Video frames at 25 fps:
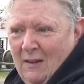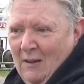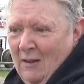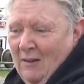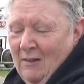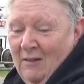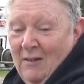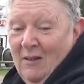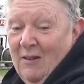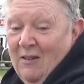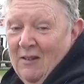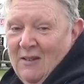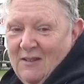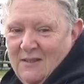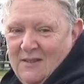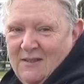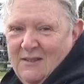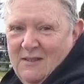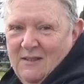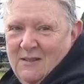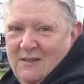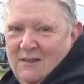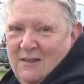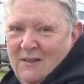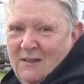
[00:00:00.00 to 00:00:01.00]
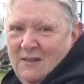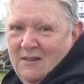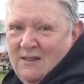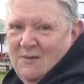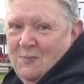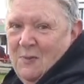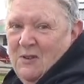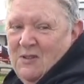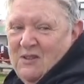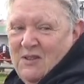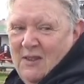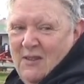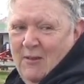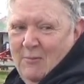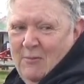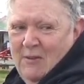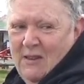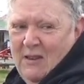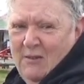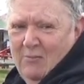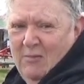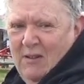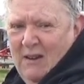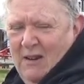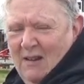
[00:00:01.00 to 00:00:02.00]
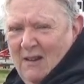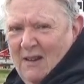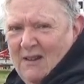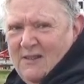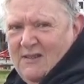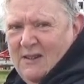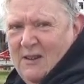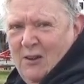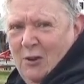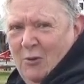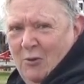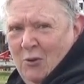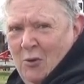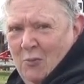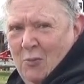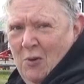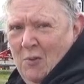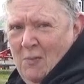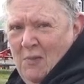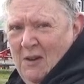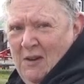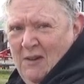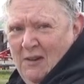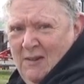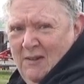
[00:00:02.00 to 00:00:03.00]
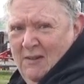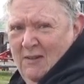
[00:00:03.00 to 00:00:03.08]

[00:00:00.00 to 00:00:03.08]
Oh, lots. Yeah. Especially when they realise that you're a woman.